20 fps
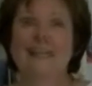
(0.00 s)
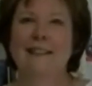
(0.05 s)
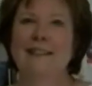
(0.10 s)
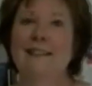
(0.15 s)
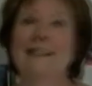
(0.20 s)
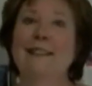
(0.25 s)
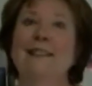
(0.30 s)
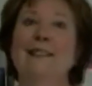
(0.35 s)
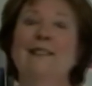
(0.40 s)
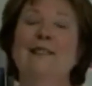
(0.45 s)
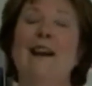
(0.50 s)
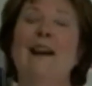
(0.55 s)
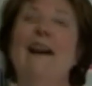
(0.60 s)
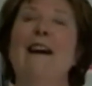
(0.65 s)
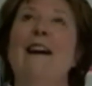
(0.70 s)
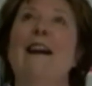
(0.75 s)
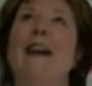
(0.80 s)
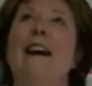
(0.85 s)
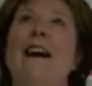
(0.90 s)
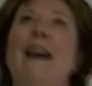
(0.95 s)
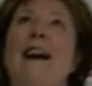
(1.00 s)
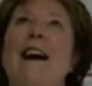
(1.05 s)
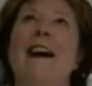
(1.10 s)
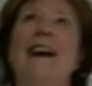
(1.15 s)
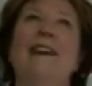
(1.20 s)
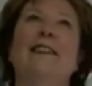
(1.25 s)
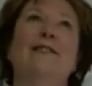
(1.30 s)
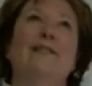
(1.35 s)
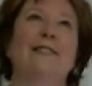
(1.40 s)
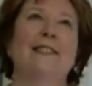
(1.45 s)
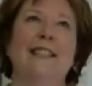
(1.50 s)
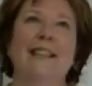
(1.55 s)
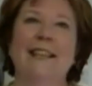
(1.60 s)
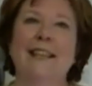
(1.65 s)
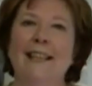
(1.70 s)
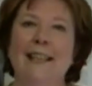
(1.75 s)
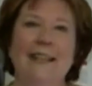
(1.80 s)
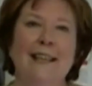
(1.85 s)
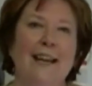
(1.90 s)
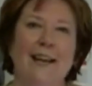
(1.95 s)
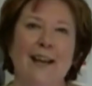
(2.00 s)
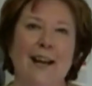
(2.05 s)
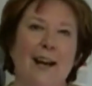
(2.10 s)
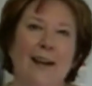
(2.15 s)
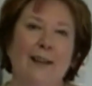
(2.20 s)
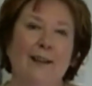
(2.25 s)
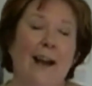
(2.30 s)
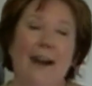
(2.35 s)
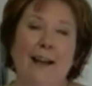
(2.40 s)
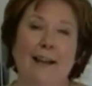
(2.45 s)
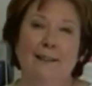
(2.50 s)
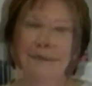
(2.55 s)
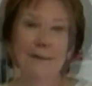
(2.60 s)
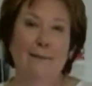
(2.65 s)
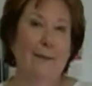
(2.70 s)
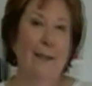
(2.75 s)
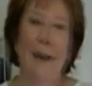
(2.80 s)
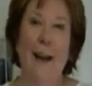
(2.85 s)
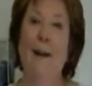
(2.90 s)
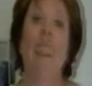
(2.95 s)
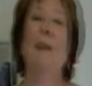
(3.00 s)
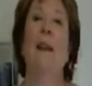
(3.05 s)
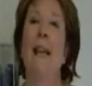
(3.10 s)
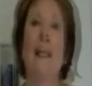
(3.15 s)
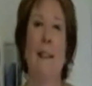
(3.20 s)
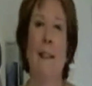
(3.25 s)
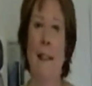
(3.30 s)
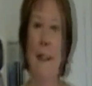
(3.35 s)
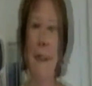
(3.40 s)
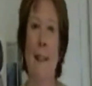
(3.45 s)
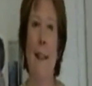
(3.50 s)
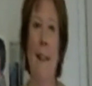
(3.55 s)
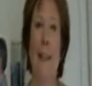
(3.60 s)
This is utterly I, I, amazing.